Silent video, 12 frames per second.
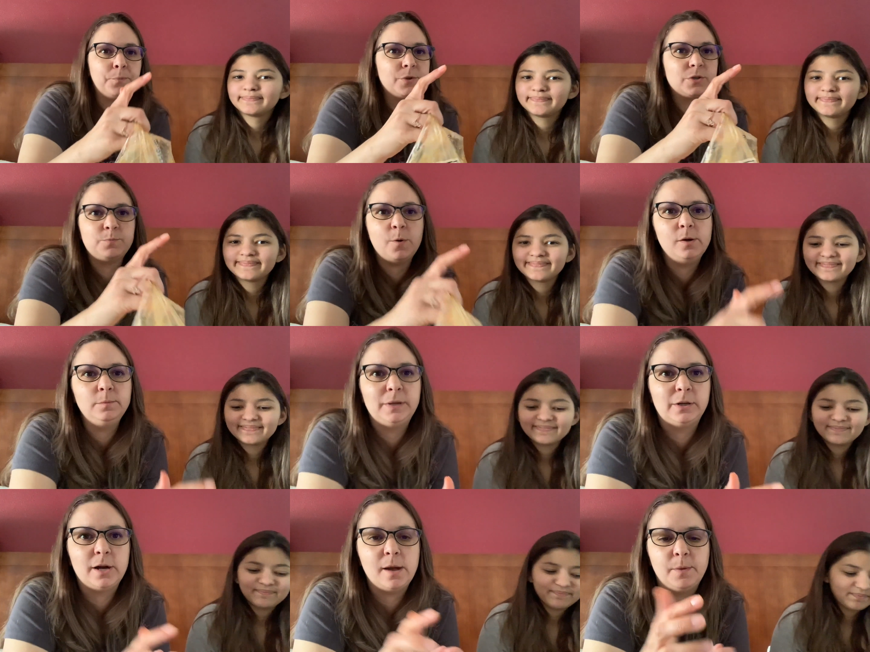Speaker 1: Spoiled by
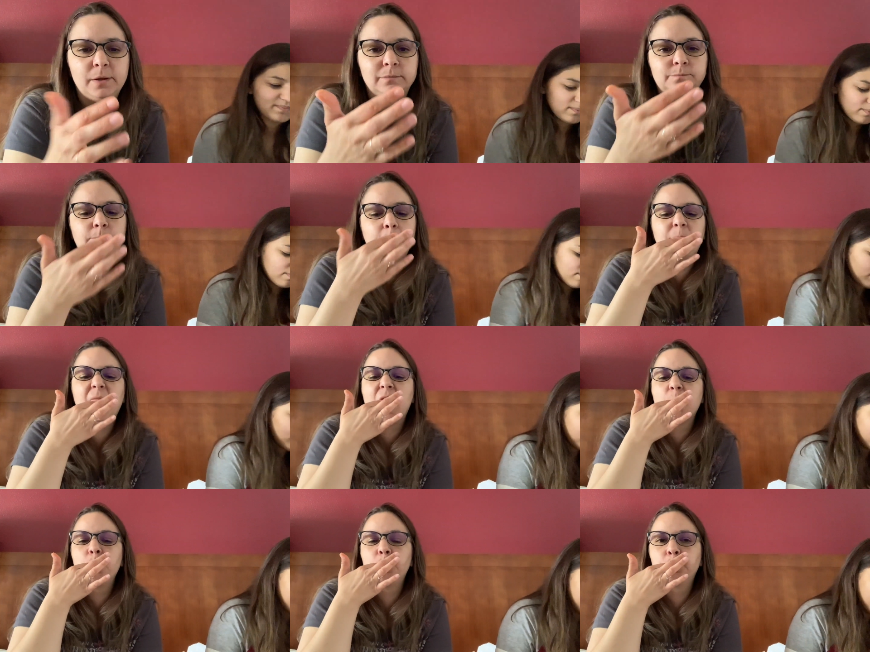Grandma.
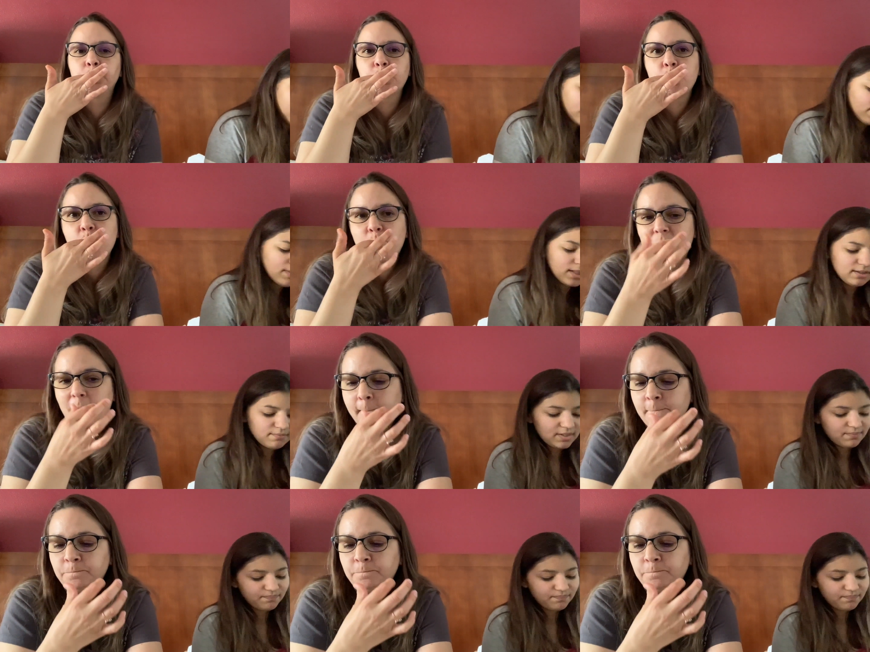Grandma loved me.